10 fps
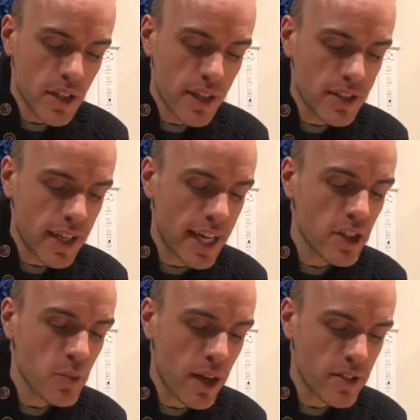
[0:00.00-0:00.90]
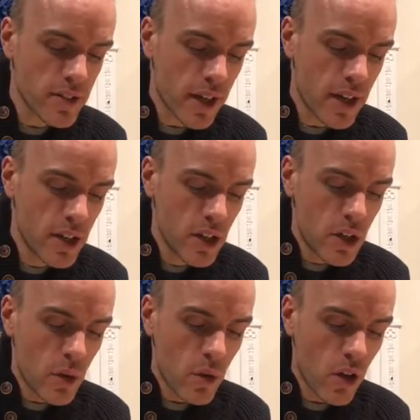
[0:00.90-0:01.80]
great sages present there
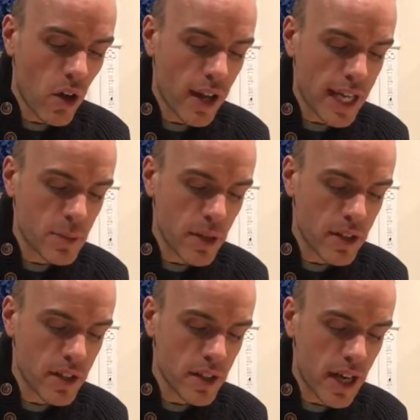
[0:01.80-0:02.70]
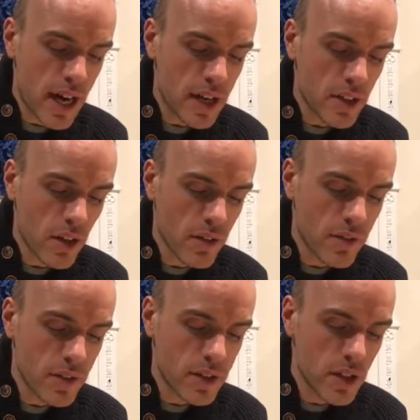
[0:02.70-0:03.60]
were all expert in the art of
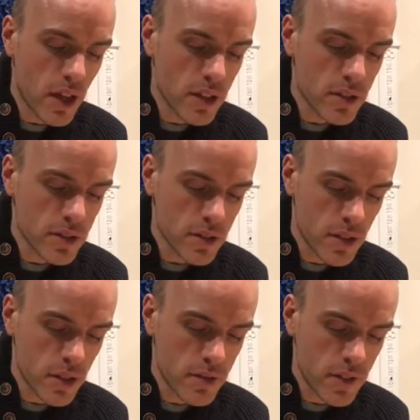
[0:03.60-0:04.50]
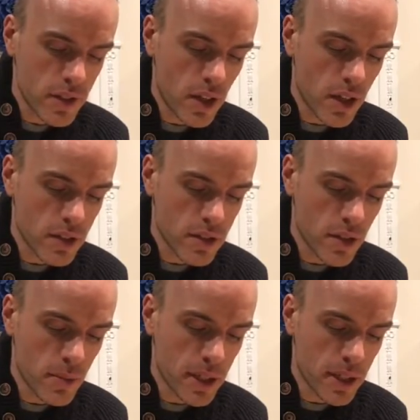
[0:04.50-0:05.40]

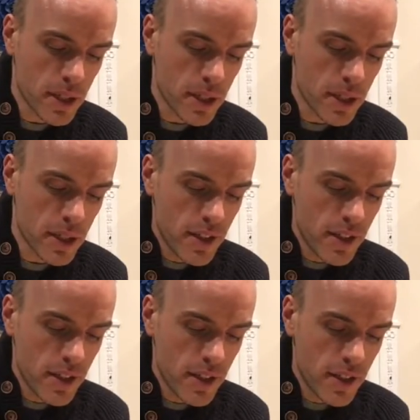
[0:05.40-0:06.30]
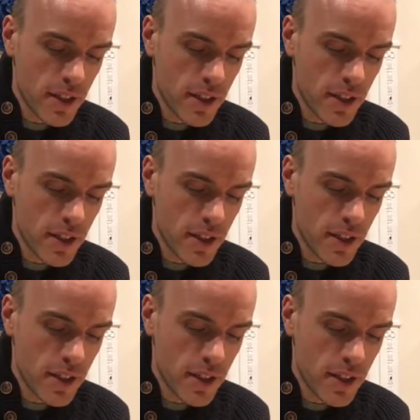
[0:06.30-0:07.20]
physiognomy, and
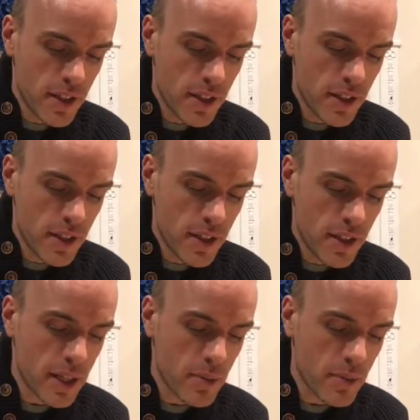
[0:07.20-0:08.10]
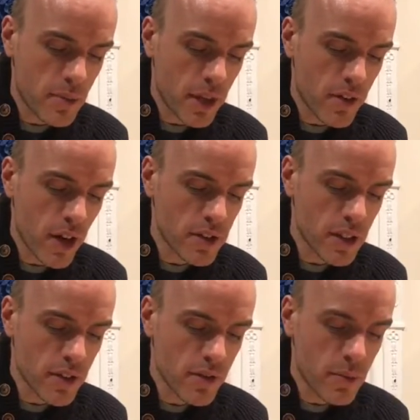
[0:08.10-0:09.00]
so they honoured him by rising
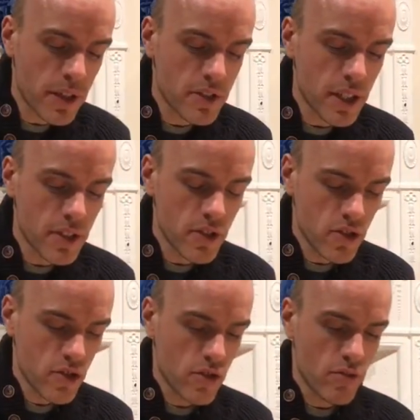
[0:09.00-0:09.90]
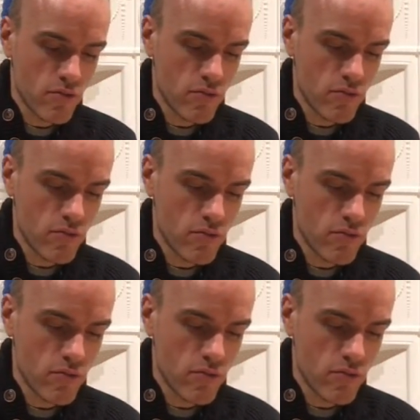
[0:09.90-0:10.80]
from their seats.
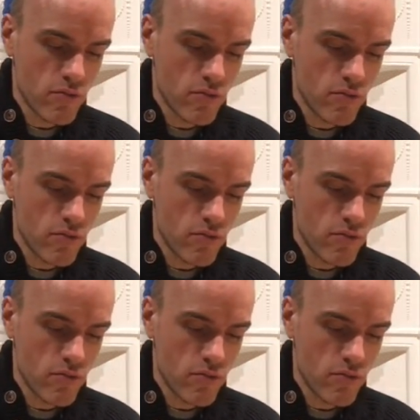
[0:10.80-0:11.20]
29.